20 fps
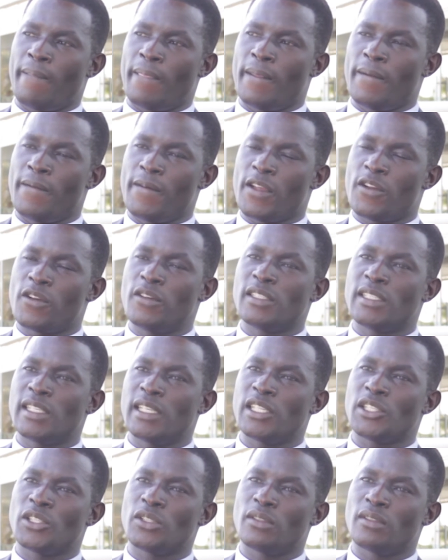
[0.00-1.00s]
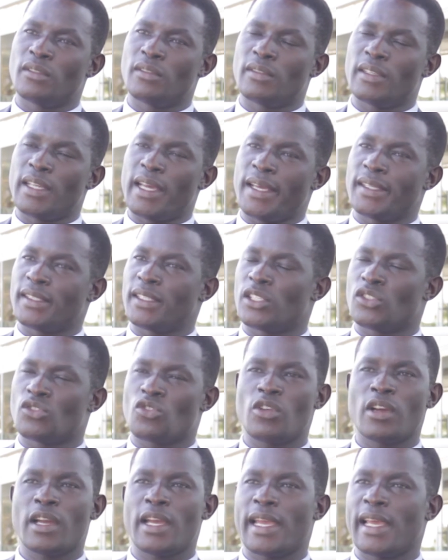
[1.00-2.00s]
Reconciliation has a
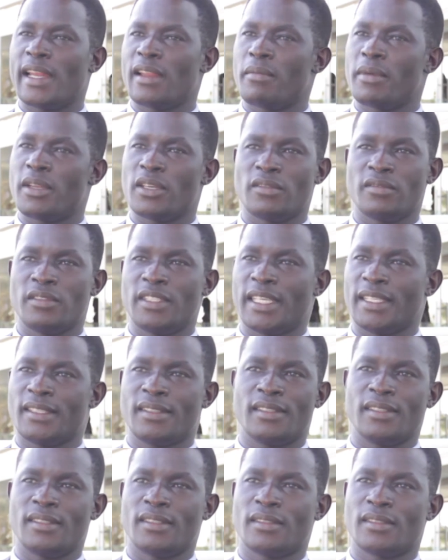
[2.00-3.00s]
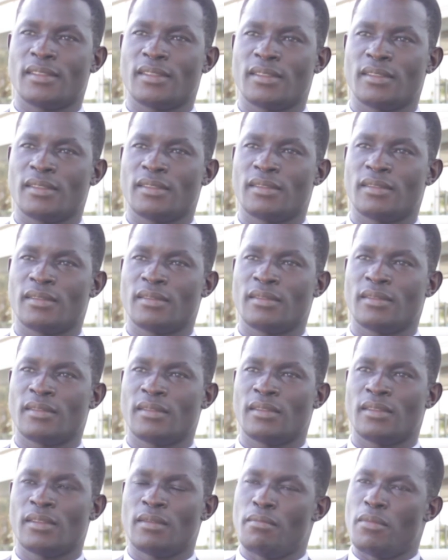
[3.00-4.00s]
stronger element of justice,
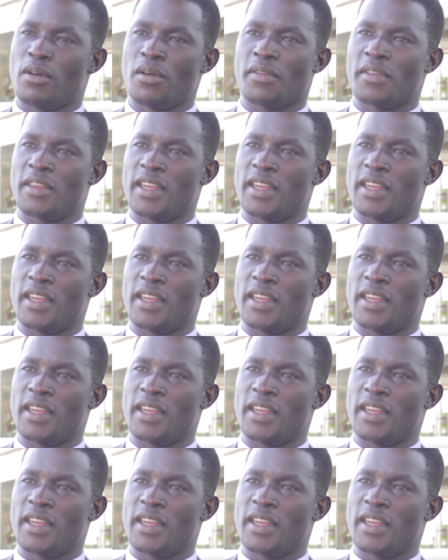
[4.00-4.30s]
both